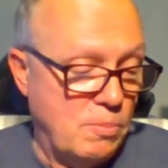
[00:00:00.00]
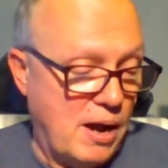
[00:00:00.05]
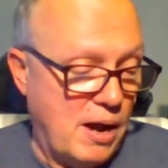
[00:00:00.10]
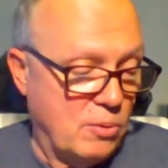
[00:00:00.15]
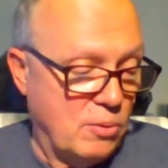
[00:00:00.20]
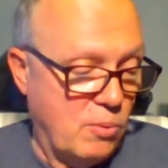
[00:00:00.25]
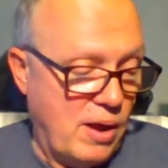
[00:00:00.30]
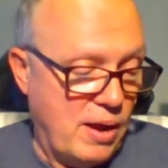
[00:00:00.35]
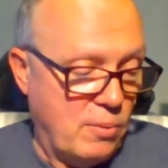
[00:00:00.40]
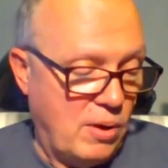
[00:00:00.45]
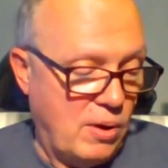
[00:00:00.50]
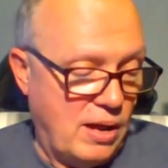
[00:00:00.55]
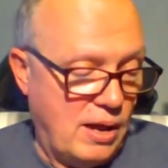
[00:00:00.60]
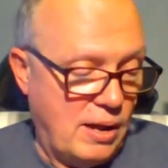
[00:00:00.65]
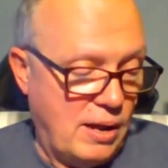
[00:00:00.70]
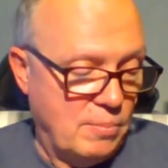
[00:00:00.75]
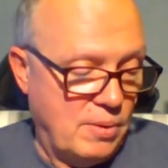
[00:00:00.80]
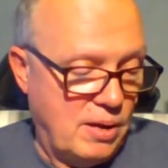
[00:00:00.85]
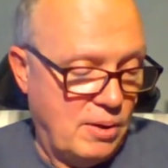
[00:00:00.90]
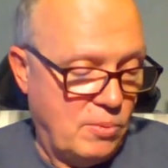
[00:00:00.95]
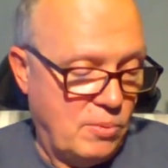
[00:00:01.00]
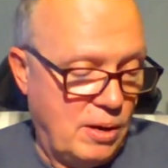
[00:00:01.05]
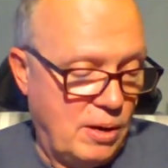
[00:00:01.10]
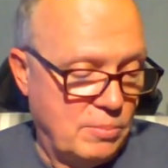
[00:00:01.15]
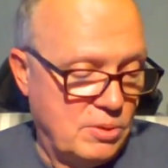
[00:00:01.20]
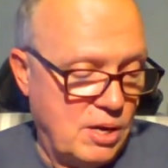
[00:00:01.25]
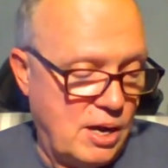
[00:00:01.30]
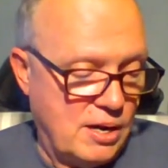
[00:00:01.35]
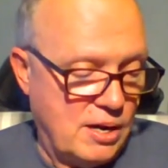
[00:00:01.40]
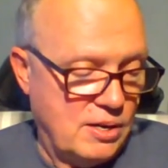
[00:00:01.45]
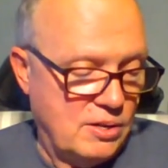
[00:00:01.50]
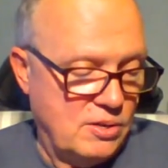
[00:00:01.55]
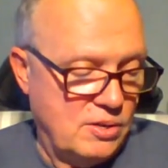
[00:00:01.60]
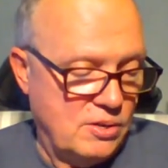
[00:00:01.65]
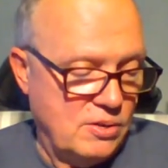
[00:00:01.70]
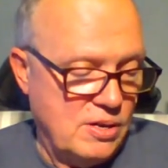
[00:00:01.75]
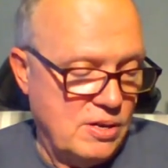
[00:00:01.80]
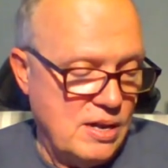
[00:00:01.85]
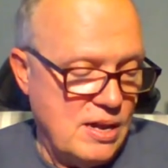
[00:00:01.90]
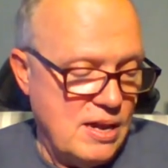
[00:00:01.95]
by the way. While I'm talking to
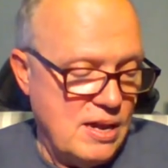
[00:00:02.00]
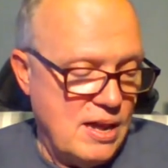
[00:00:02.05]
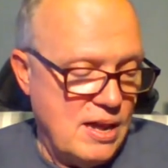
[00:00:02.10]
you.